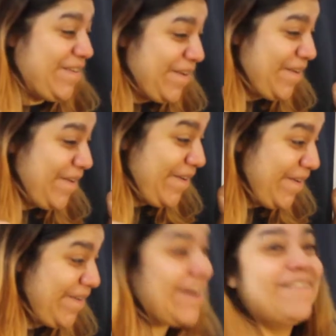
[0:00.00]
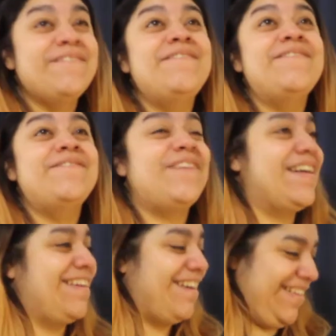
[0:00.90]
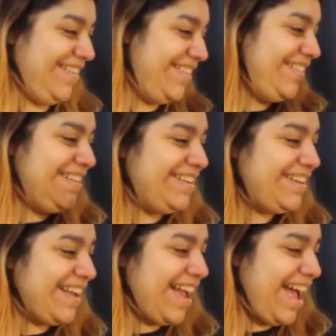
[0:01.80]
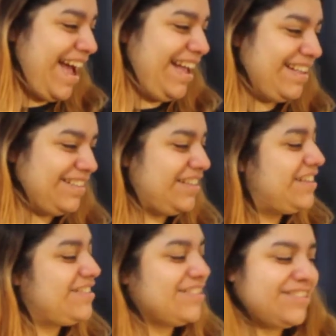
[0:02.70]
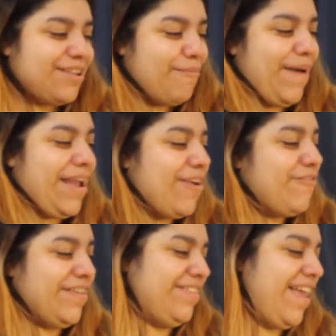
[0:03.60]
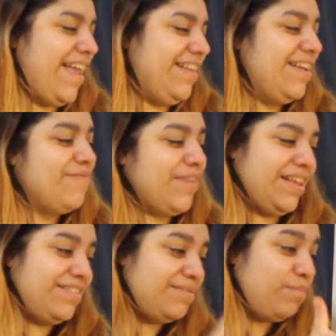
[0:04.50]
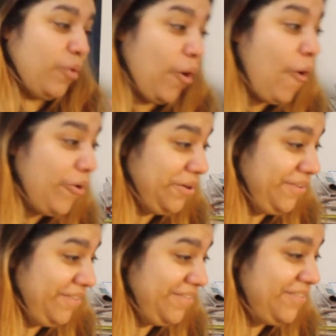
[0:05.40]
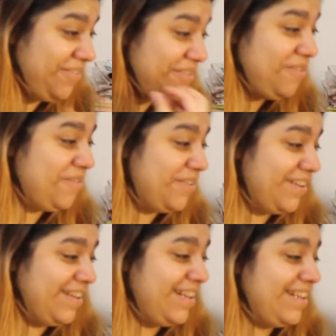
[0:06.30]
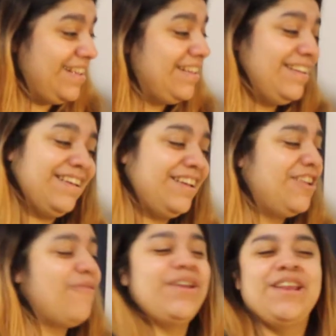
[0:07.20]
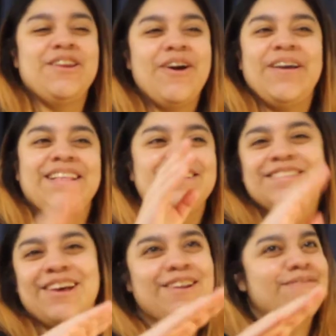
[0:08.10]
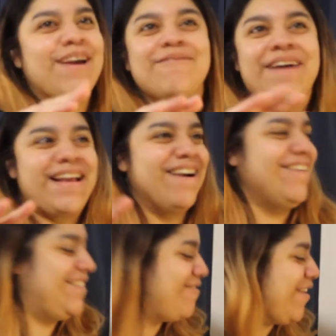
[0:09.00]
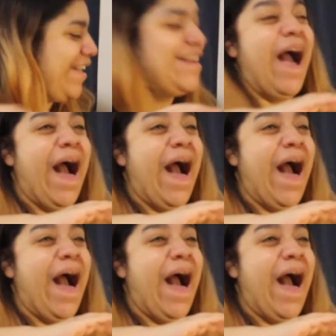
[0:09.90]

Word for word: Woo! Oh my god. Look at... It's just the back of his head. But it's blonde. Dude. You already know it's gonna be a banger. You already know.